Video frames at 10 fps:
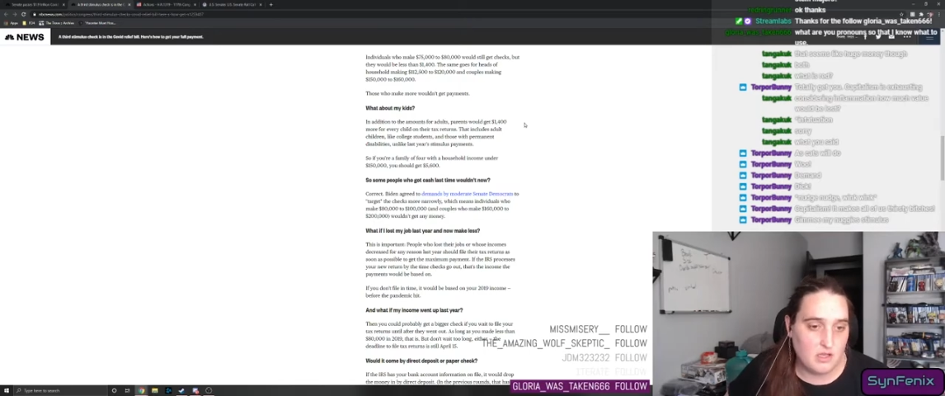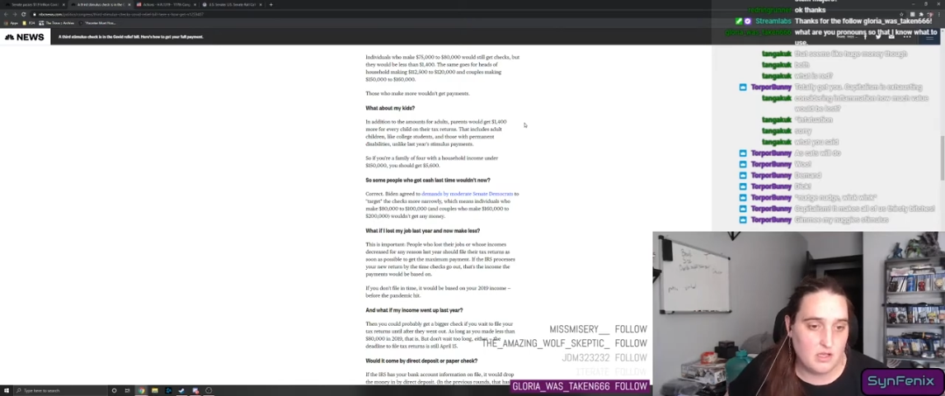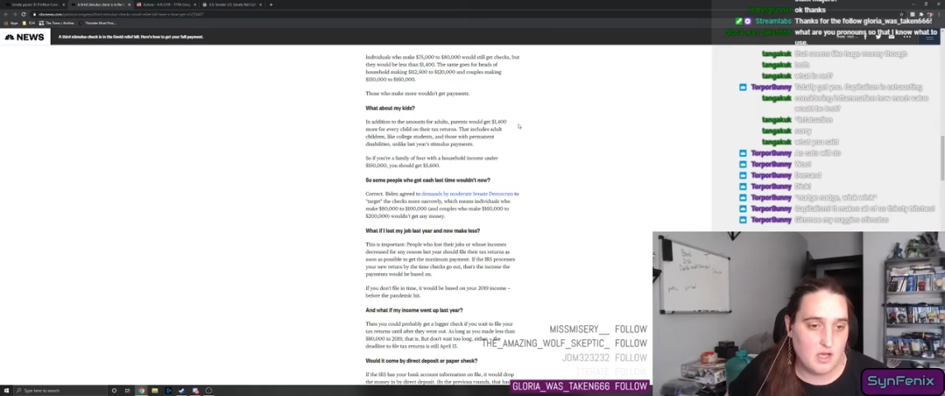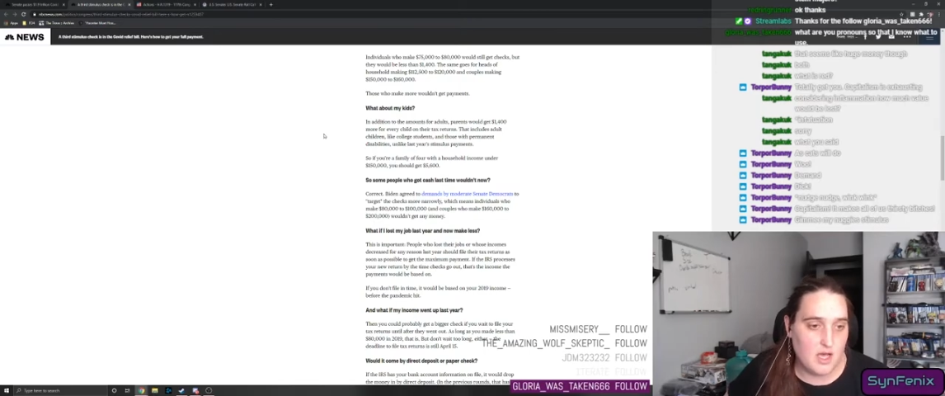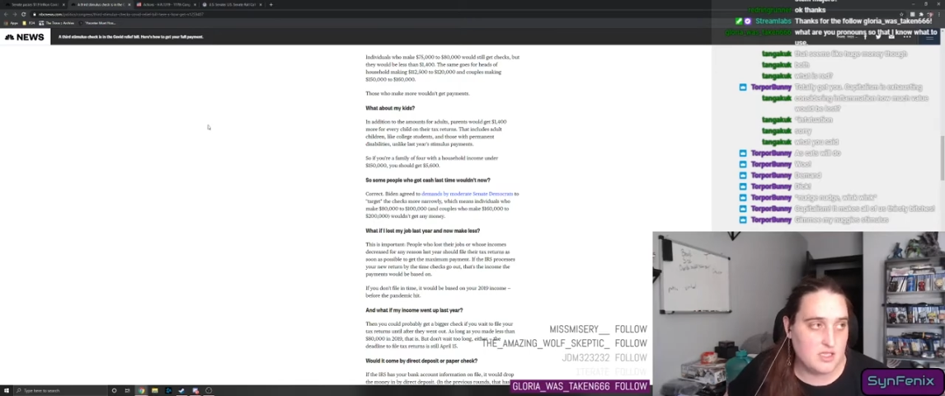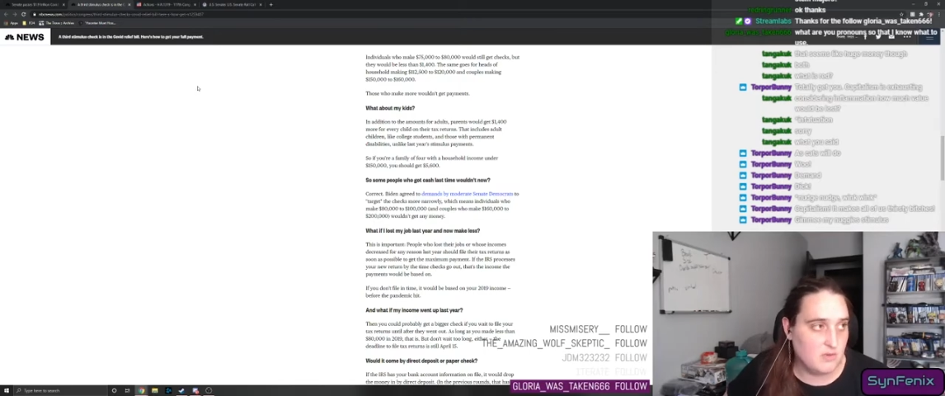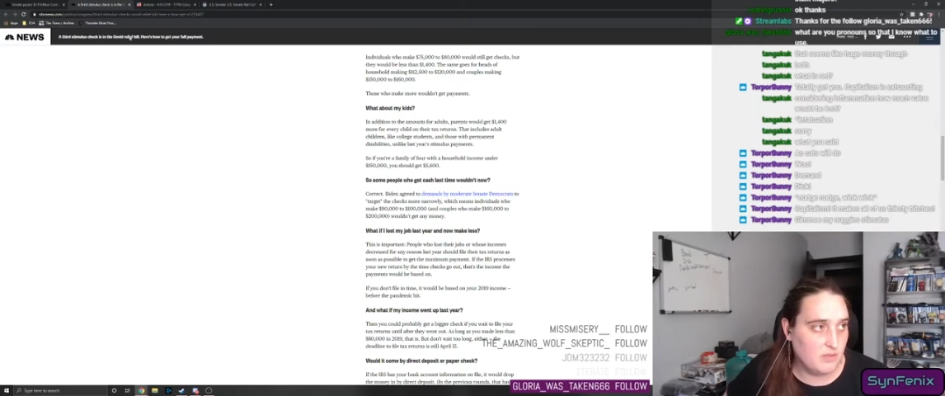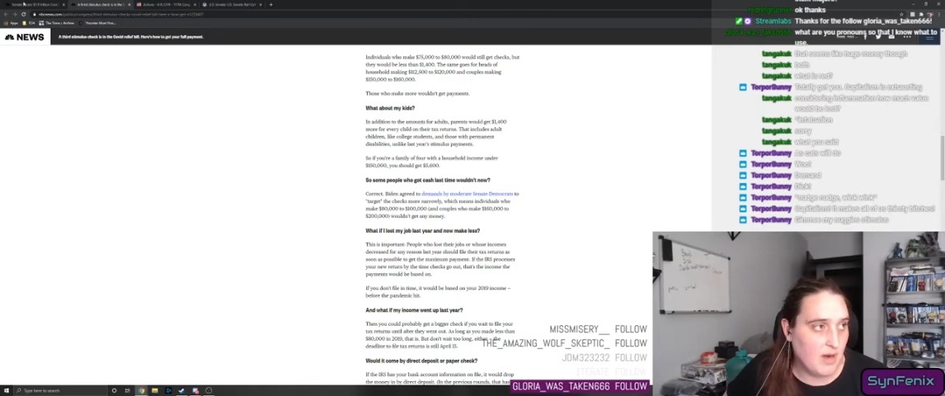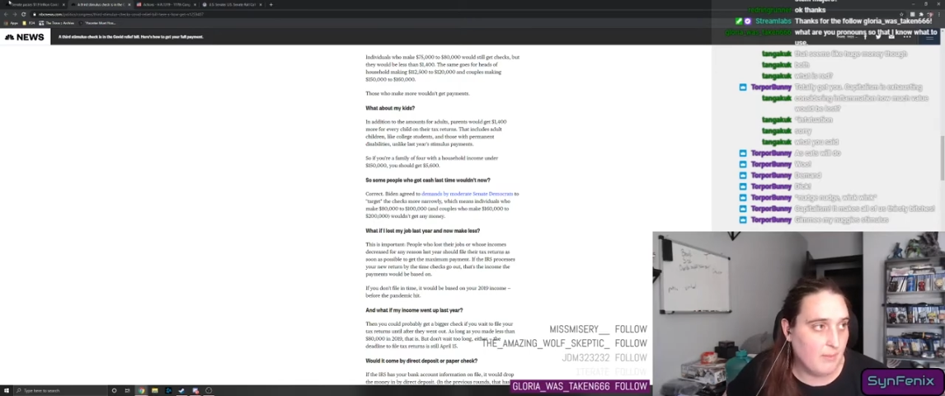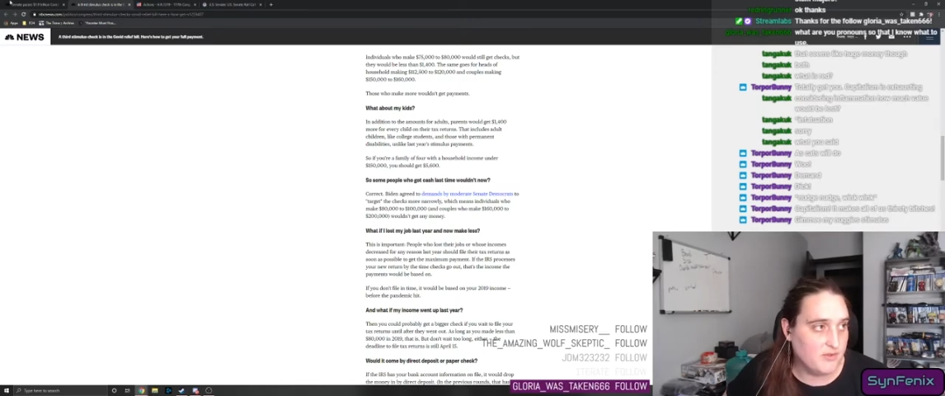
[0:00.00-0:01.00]
other
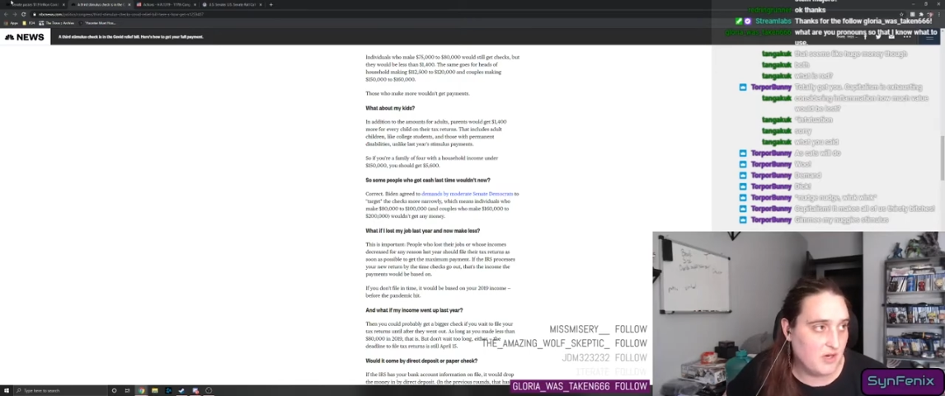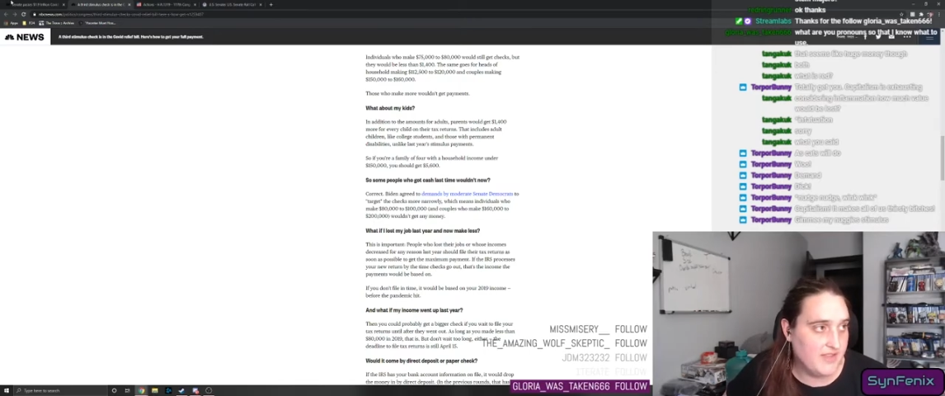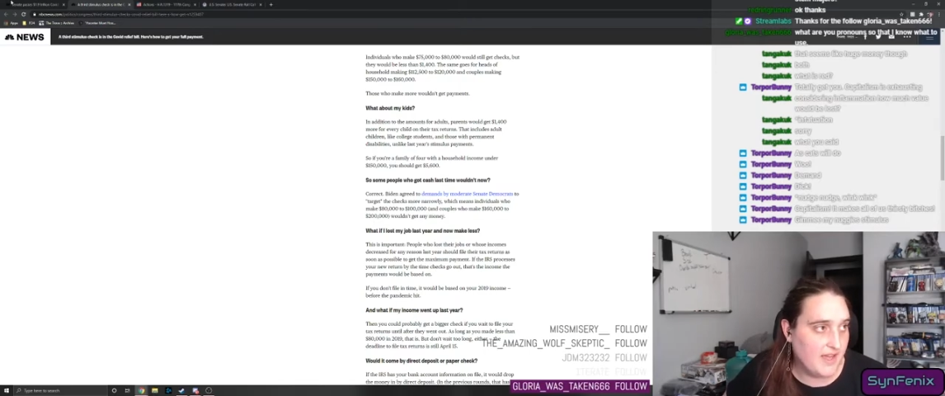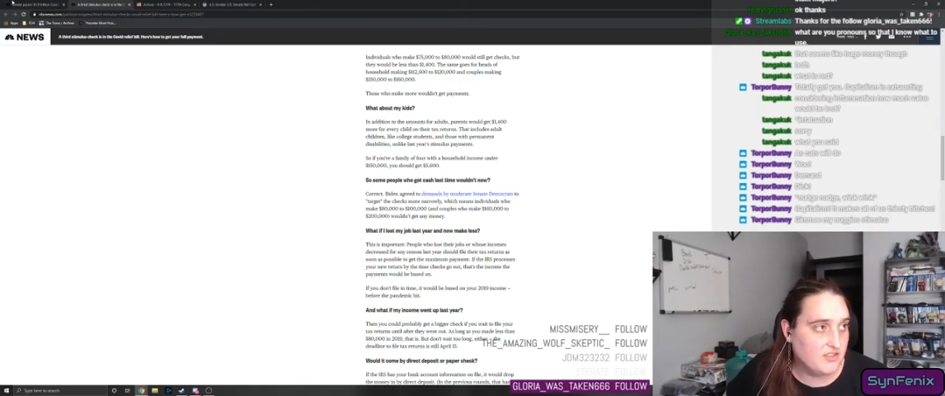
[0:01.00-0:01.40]
problems around that.